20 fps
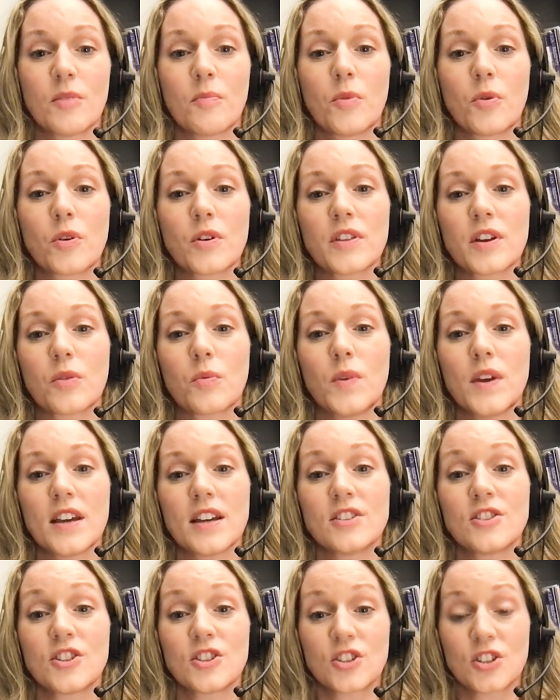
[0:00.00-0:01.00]
more that we
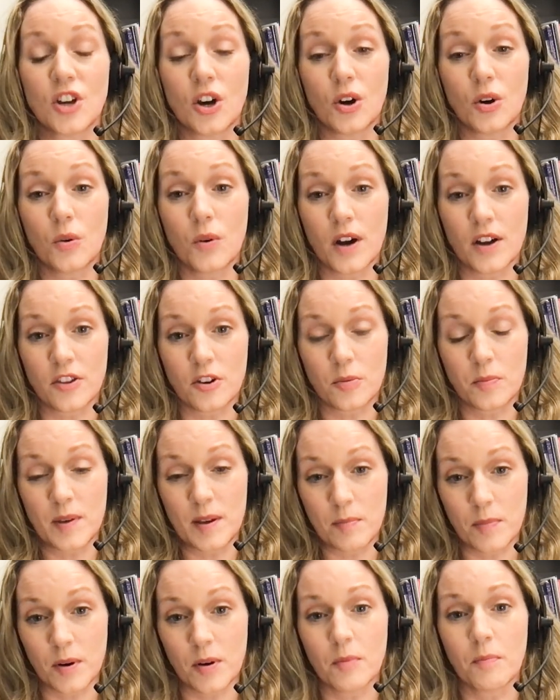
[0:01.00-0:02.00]
can show other
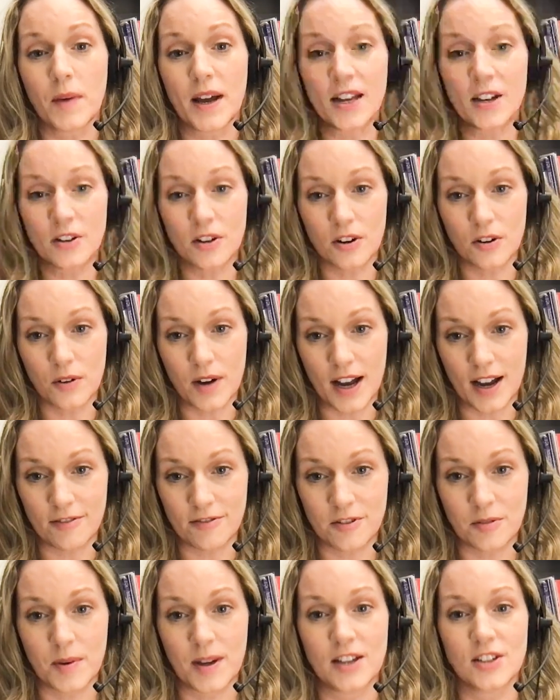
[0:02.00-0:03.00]
people micro
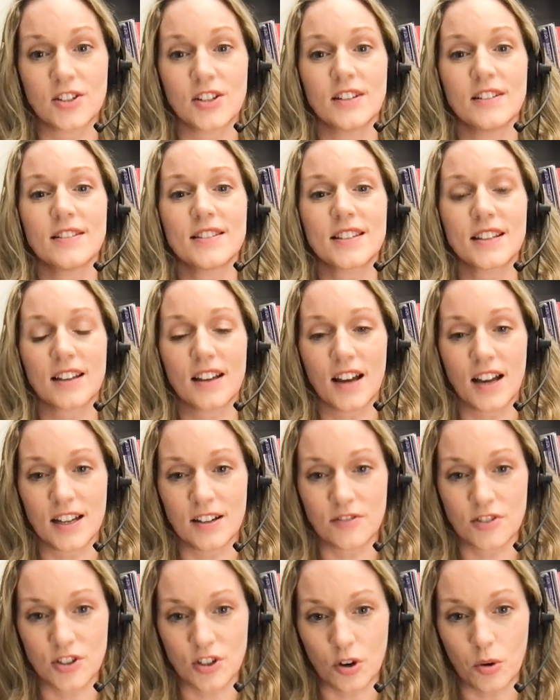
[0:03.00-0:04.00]
affirmations and kind
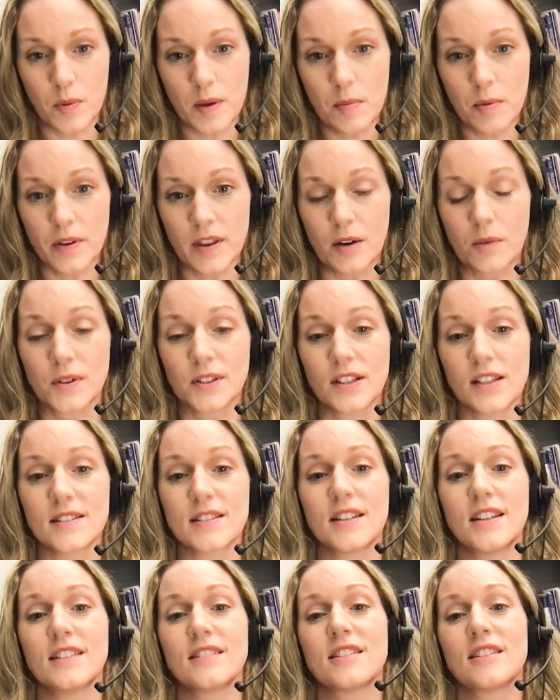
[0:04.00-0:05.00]
of show people that we're
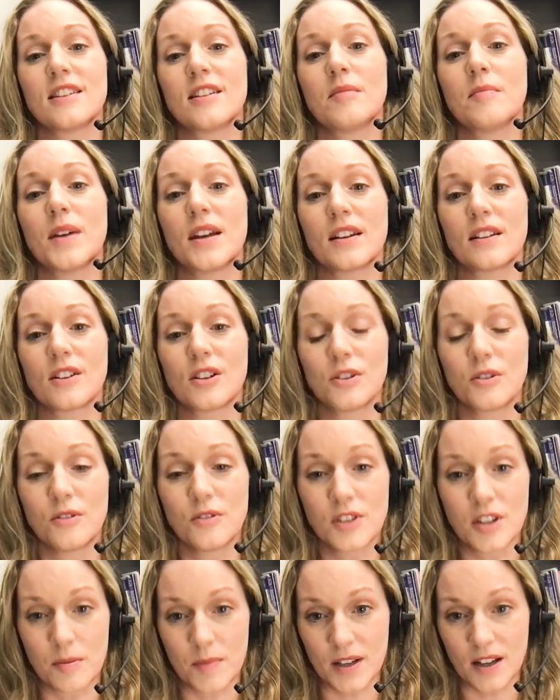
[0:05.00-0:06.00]
listening to them and
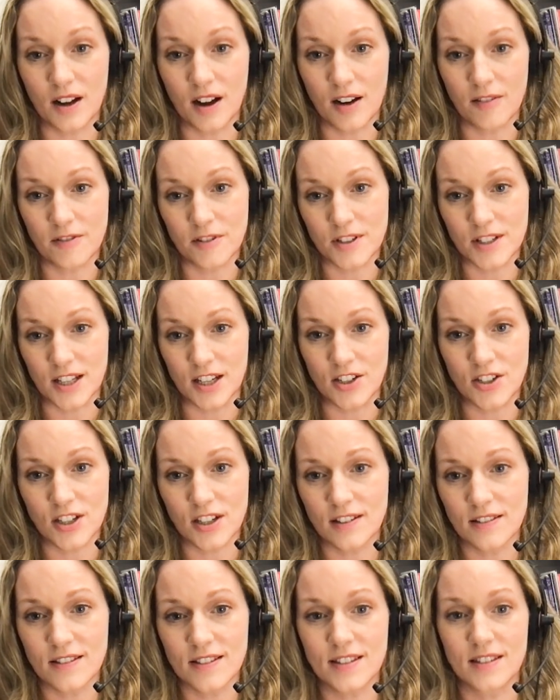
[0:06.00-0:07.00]
include them in
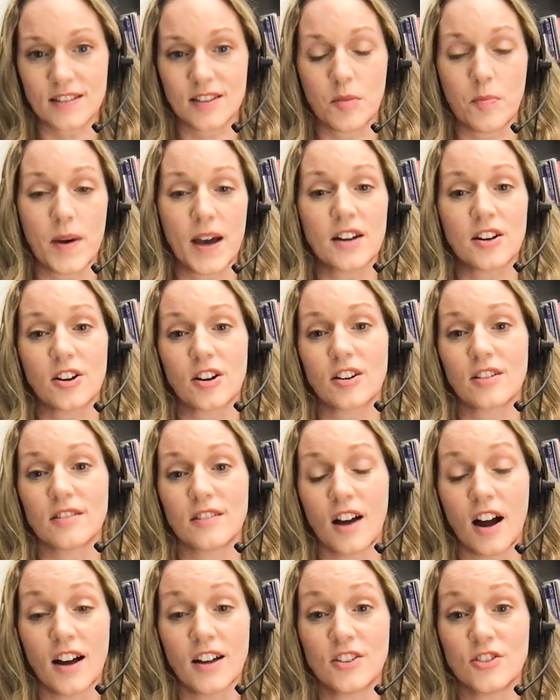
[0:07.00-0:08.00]
conversations, the better,
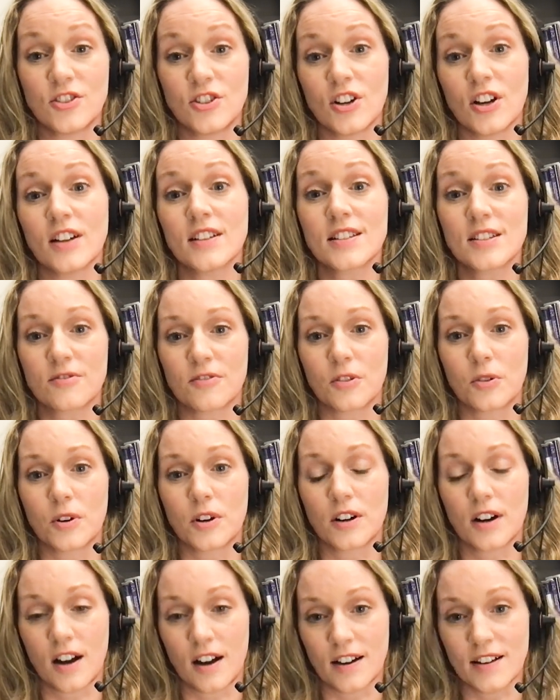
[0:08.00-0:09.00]
not just
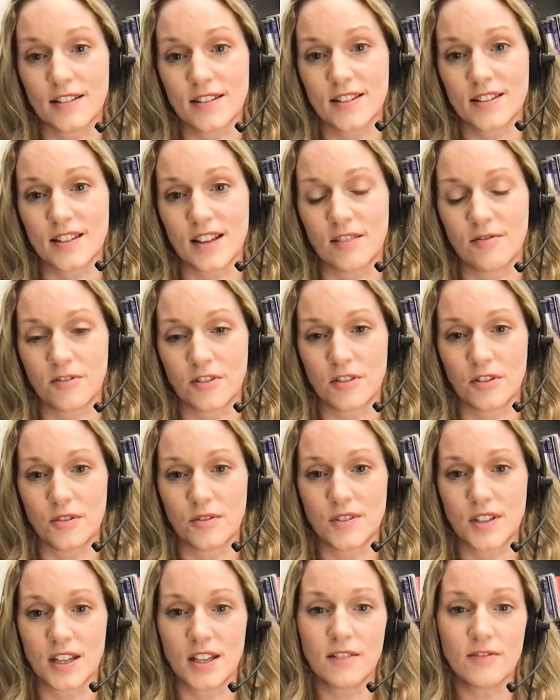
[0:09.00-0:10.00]
for us and for
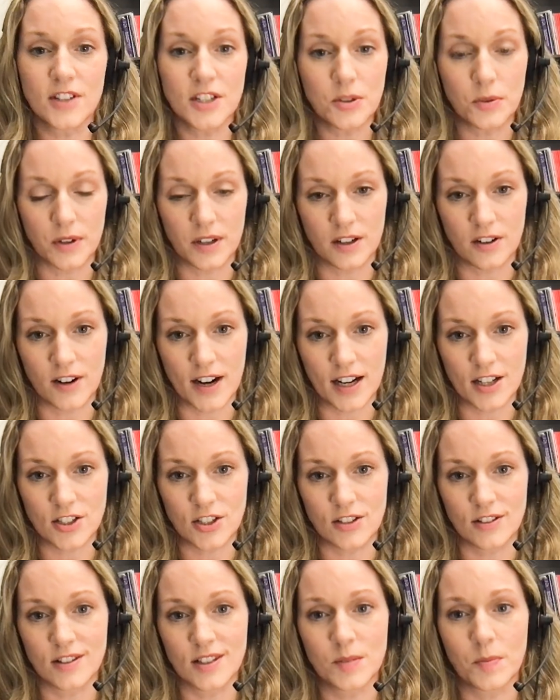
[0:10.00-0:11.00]
those individual
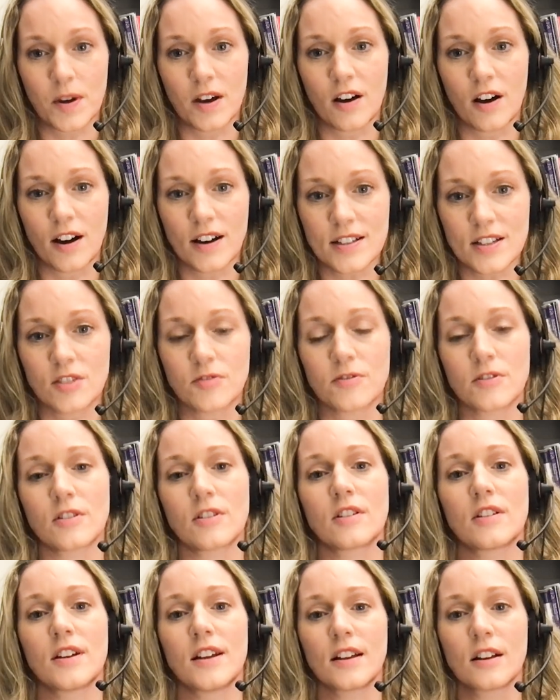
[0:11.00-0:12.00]
interactions, but also for
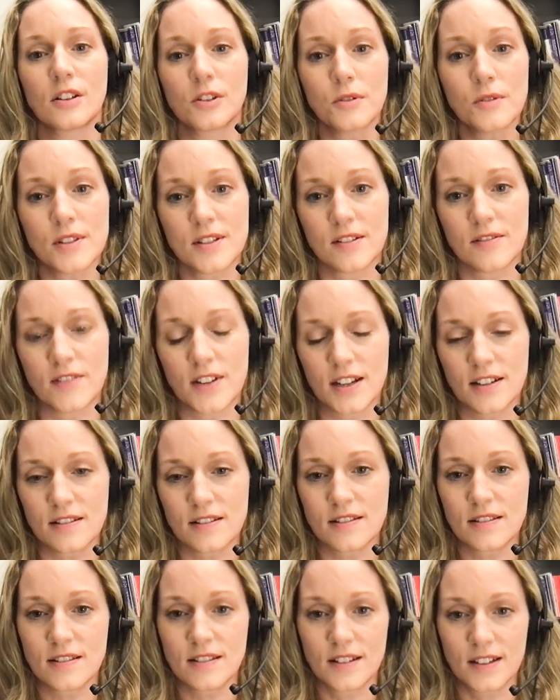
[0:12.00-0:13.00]

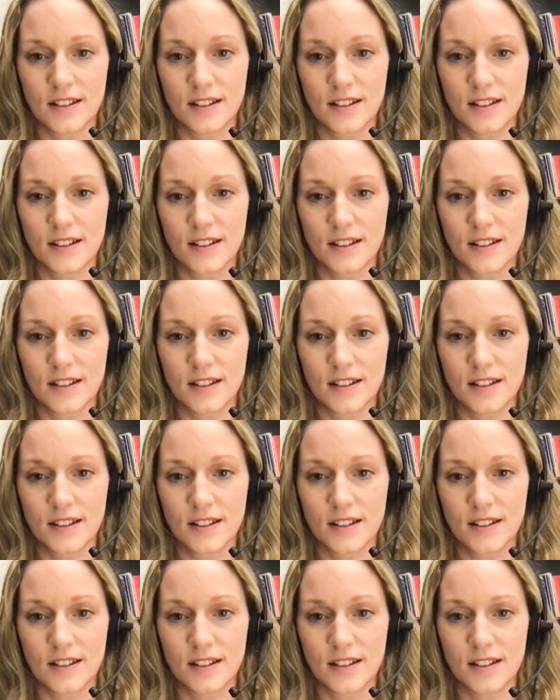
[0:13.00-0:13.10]
inclusiveness.